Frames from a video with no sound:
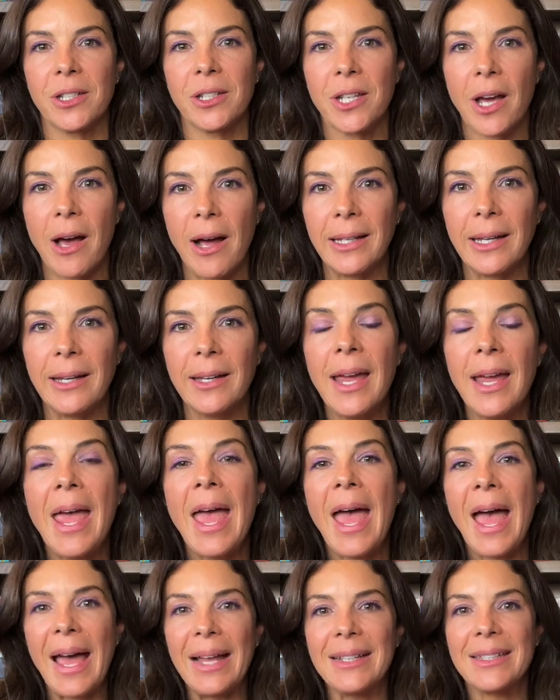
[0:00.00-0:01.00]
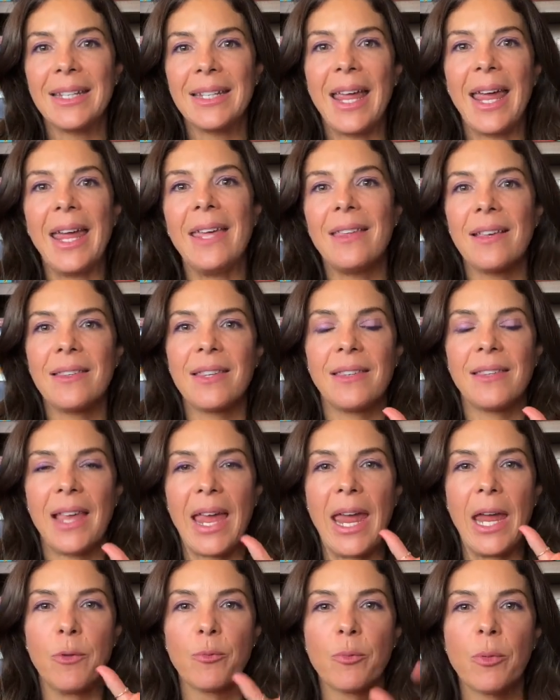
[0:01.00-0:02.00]
Tala, and today this is
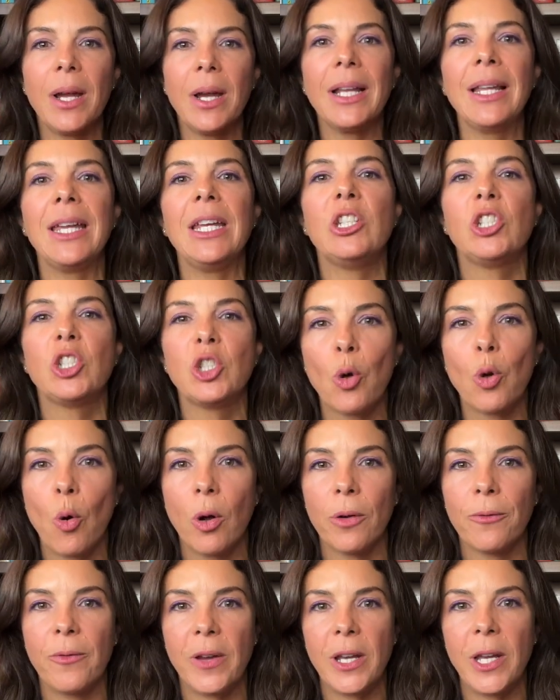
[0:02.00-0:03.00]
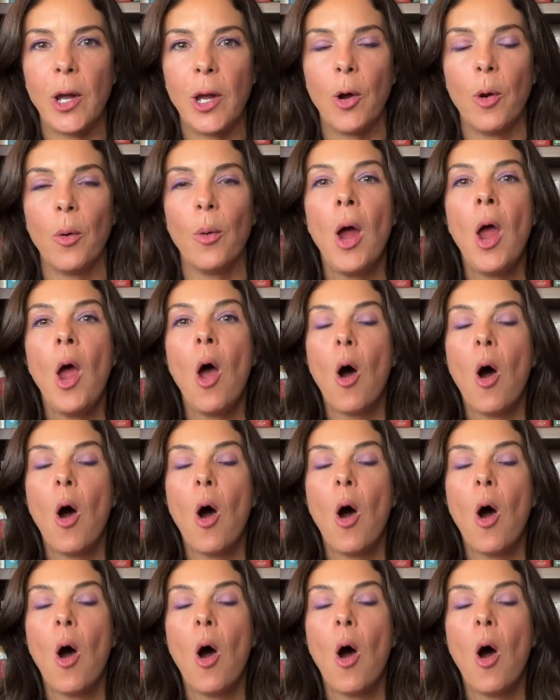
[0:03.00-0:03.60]
a really short video